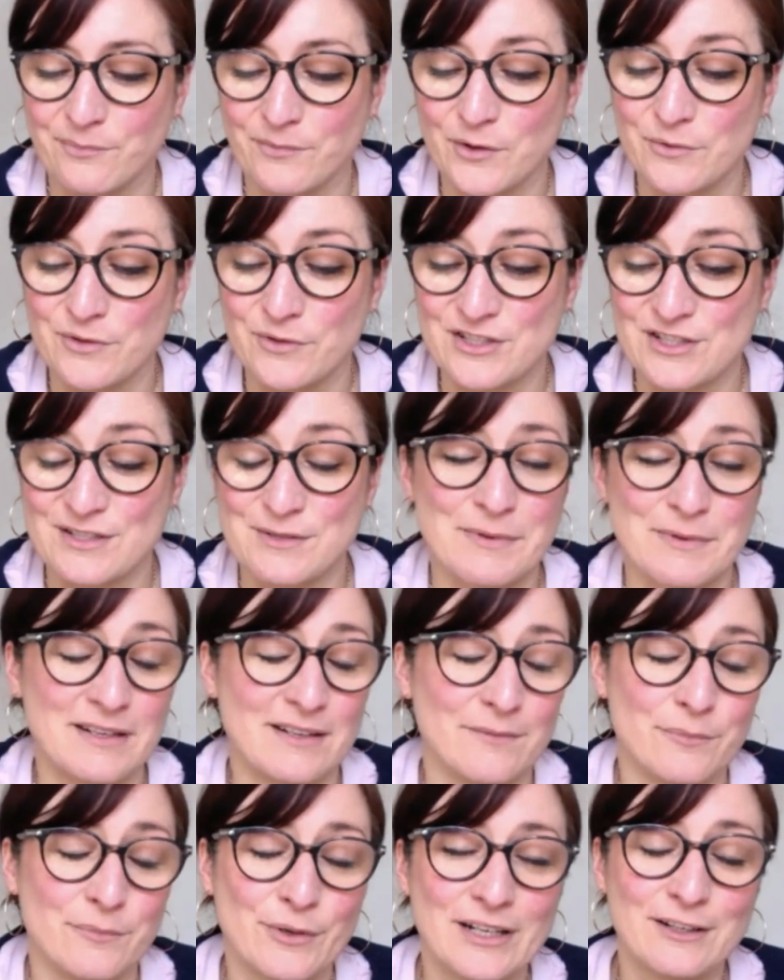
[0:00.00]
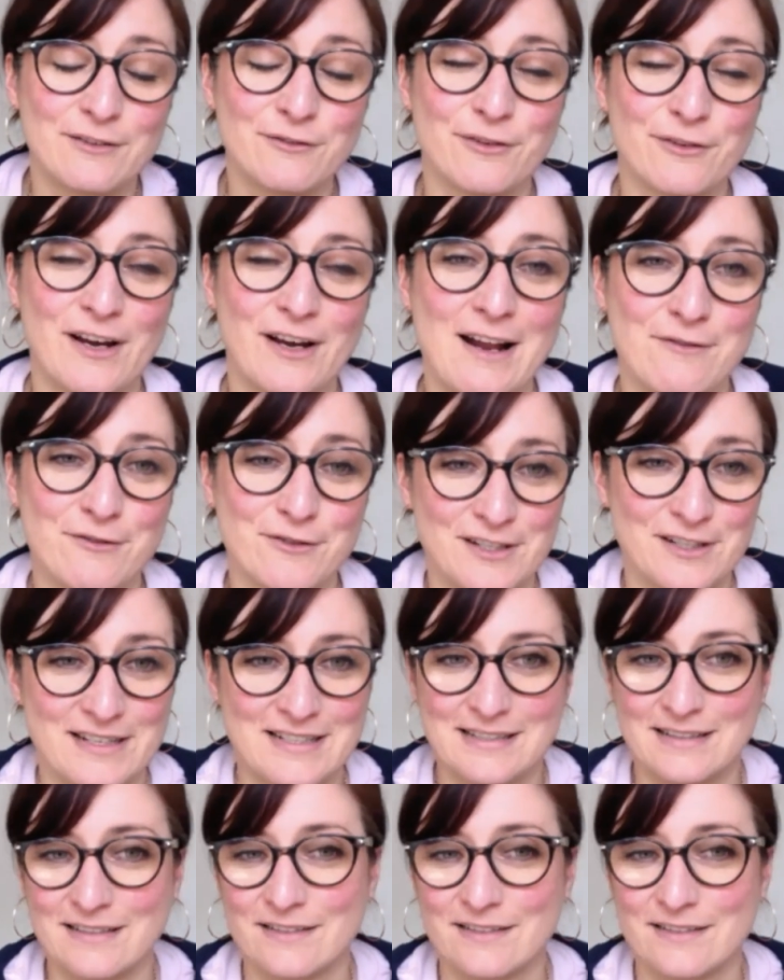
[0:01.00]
which has been brilliant for advertising.